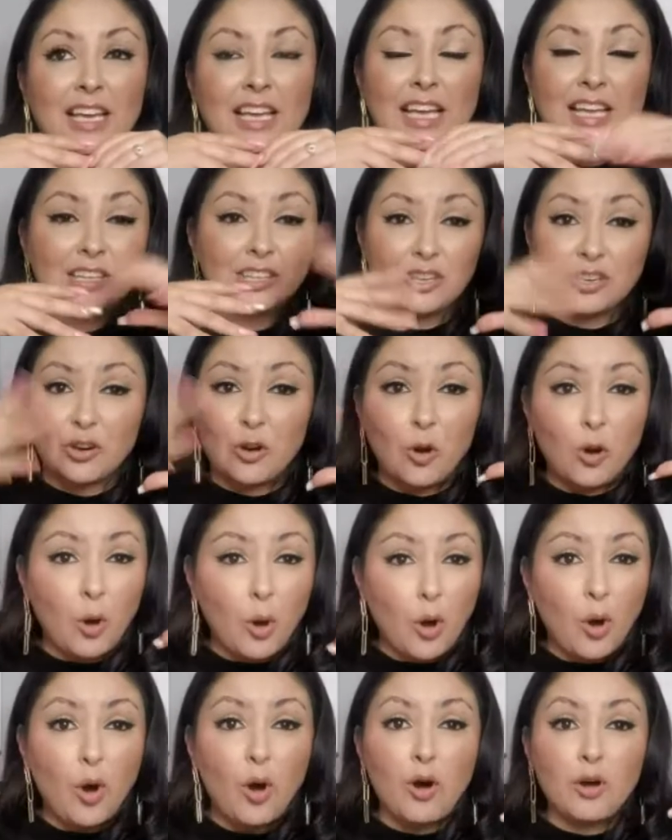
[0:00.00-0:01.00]
your
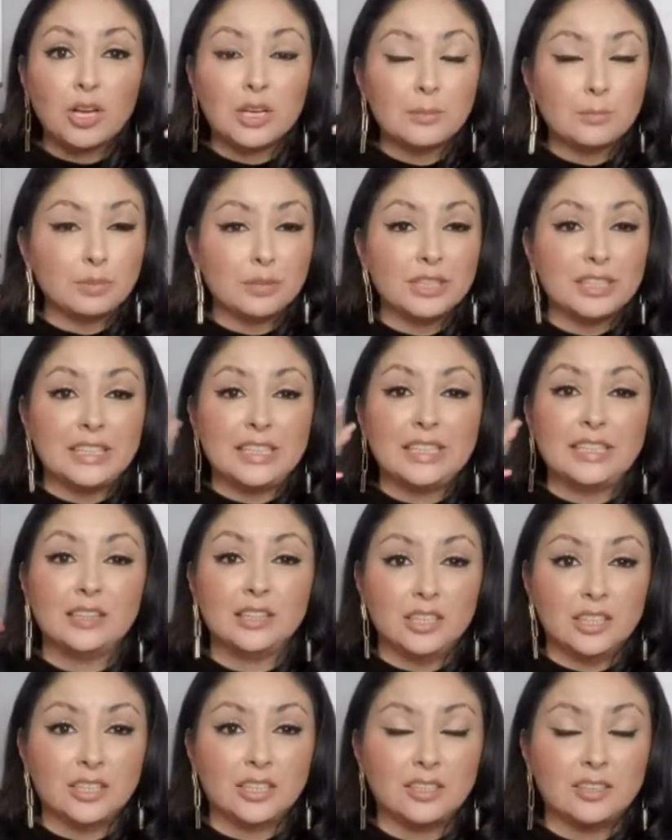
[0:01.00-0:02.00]
whole complete
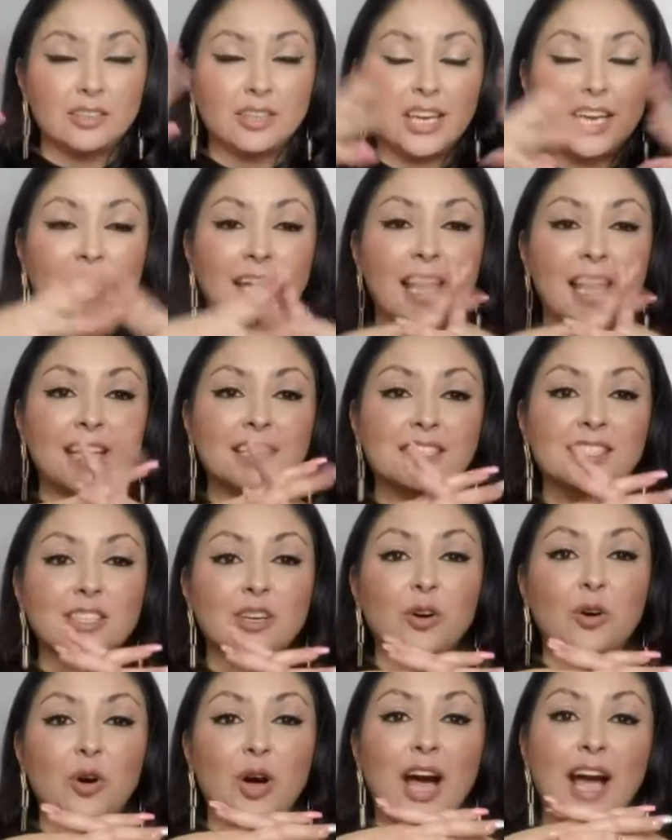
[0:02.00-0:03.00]
look, okay? And
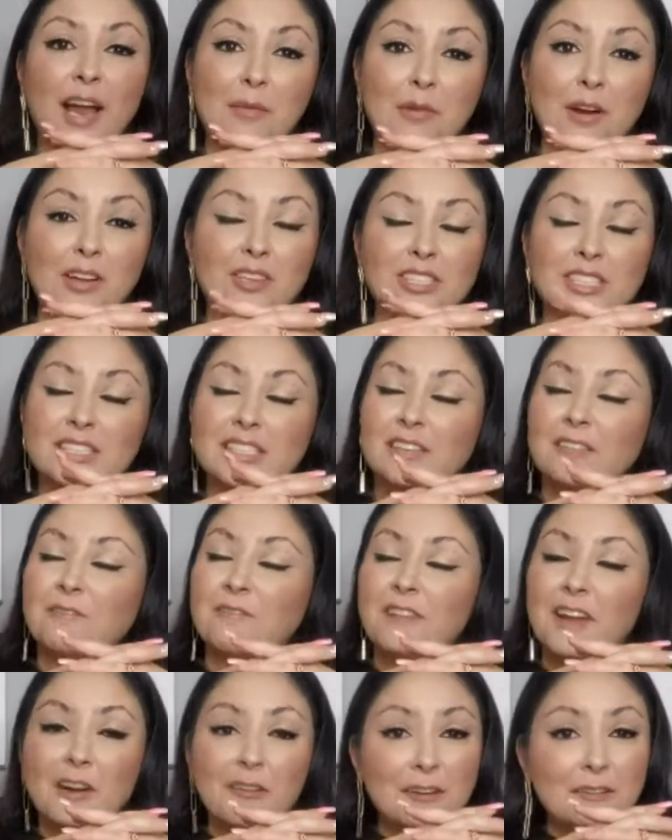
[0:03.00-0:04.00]
so eyebrows is a
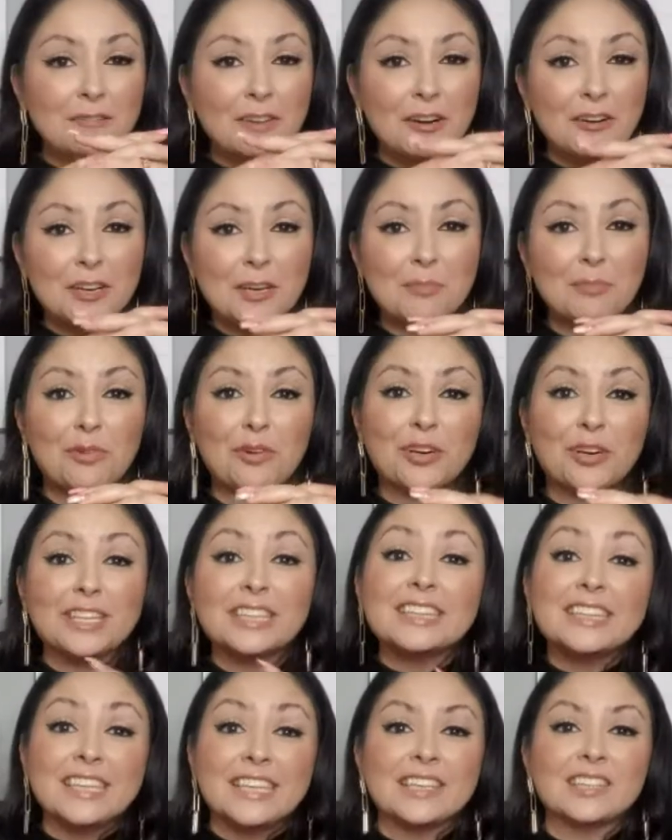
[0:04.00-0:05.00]
very, very
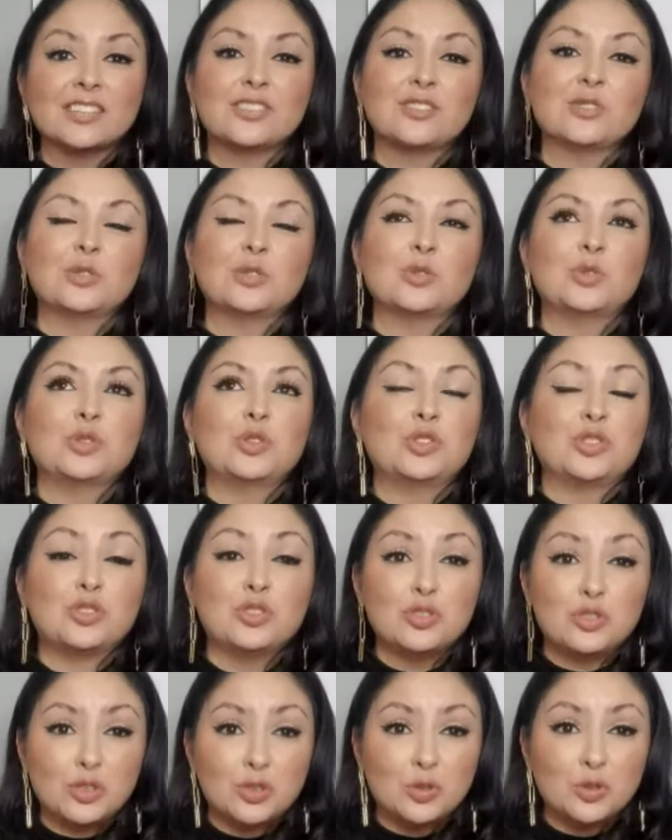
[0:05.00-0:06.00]
important thing
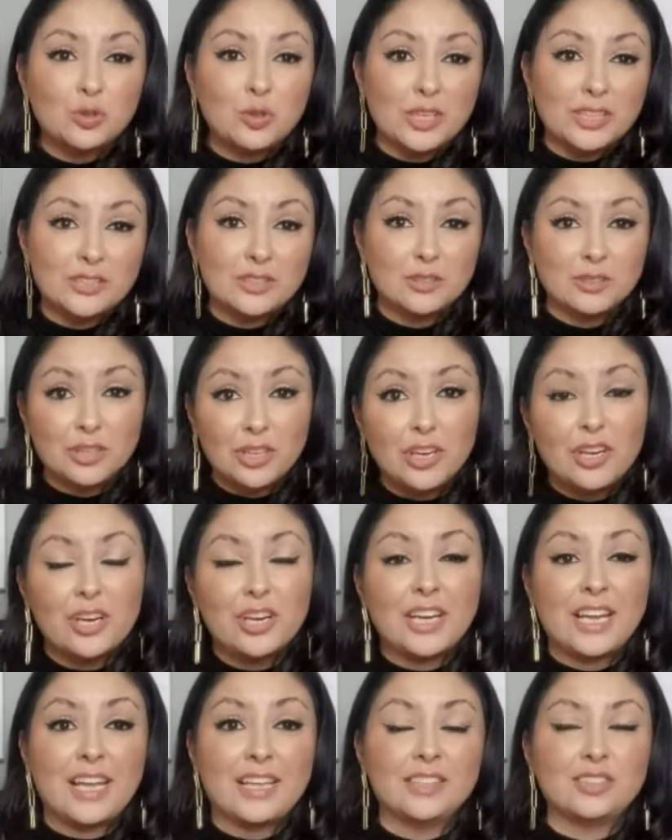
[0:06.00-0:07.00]
to do and to
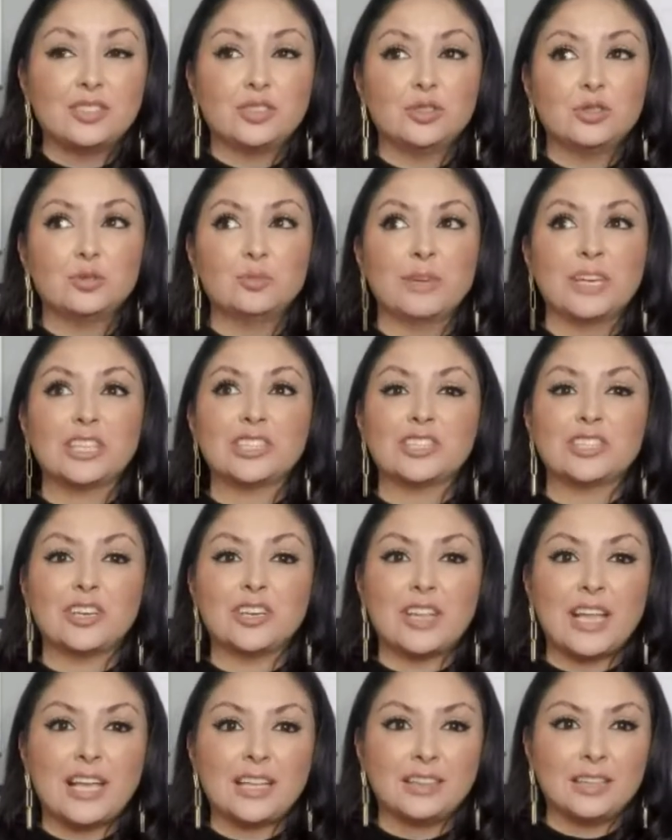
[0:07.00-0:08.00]
learn and to make sure
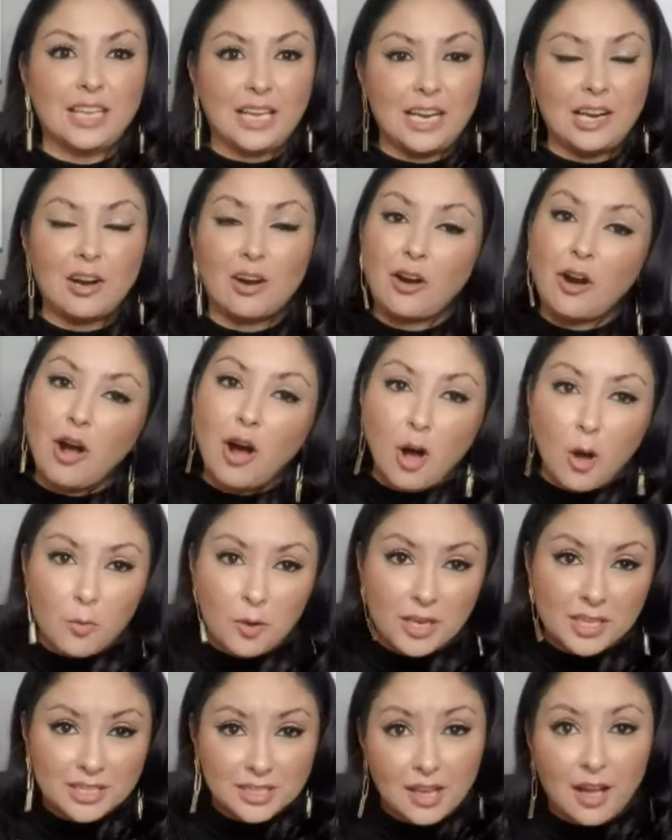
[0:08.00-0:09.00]
that they are
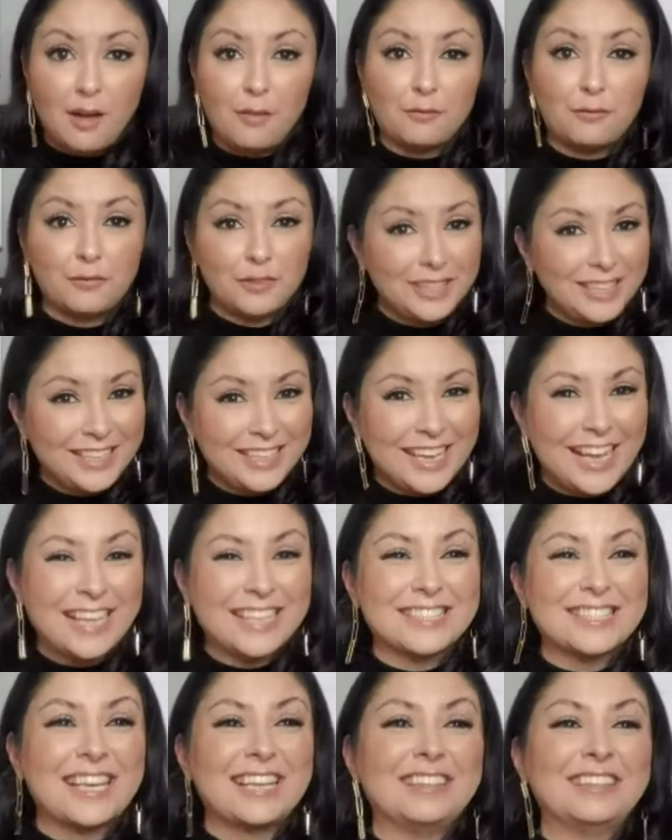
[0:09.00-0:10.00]
always on fleek,
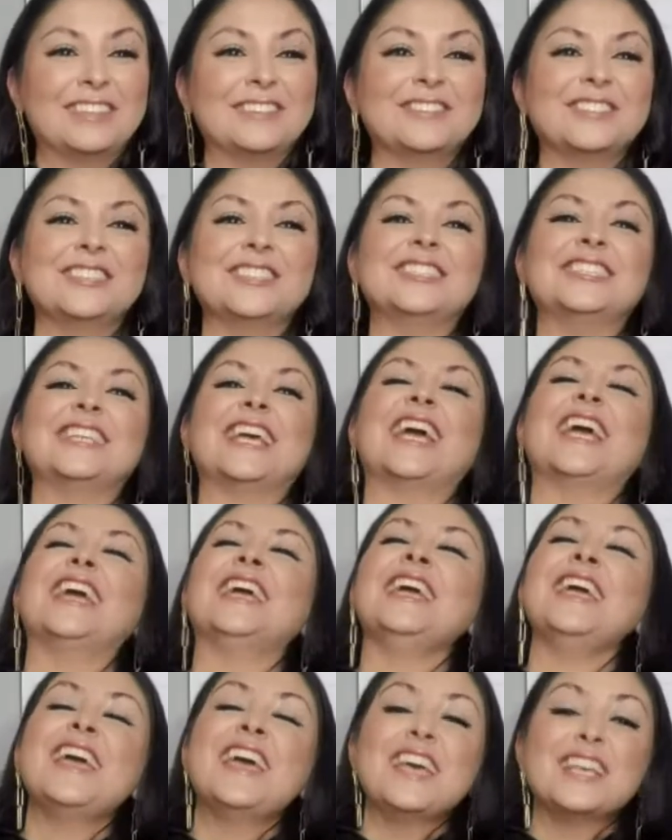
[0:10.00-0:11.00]
as I love to
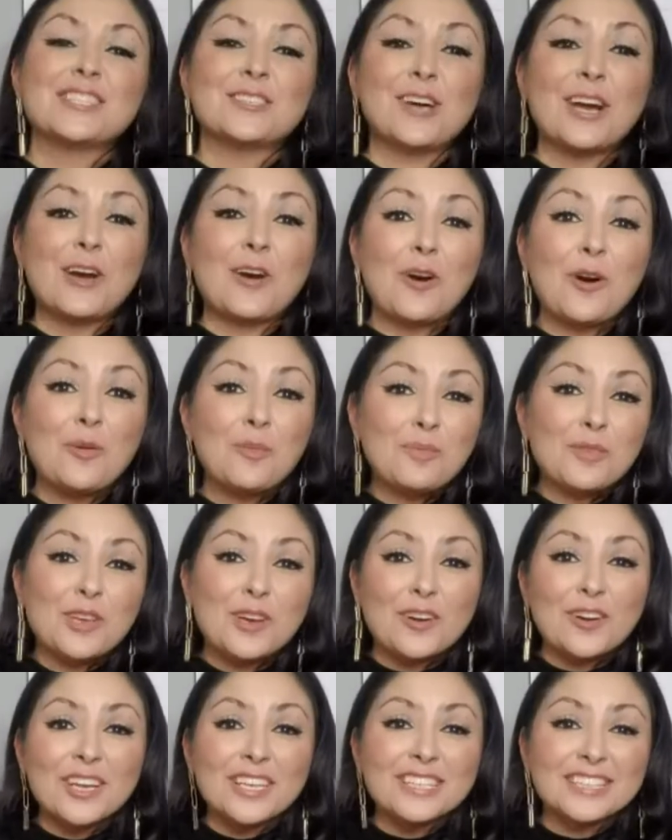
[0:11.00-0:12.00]
say. So I hope
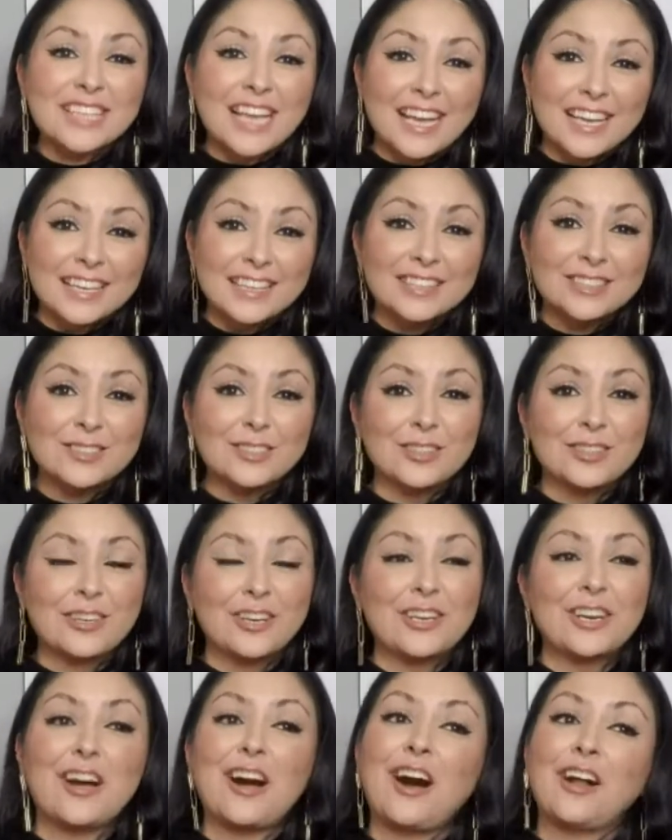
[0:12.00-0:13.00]
you're excited to
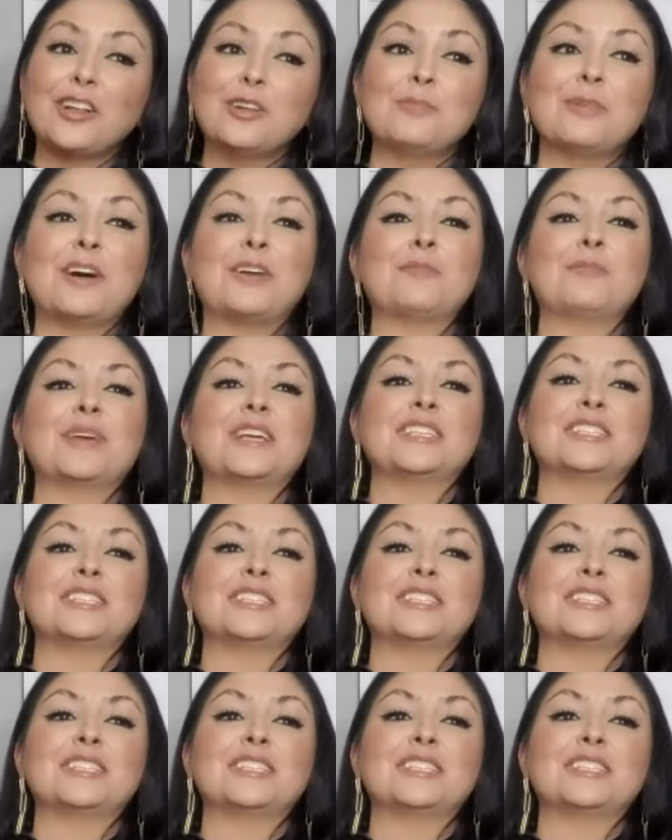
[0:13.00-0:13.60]
learn all about